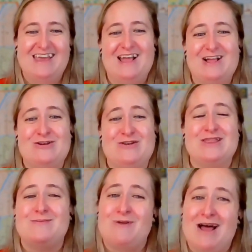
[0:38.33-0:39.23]
including
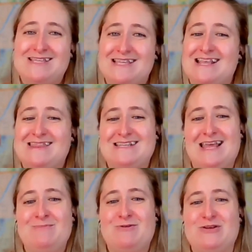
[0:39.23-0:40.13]
the process at the
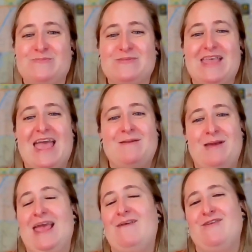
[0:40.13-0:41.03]
table and
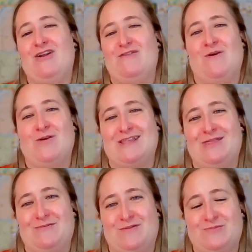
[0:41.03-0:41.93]
behavior of folks in
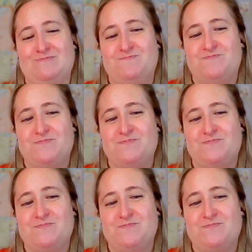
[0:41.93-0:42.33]
the room.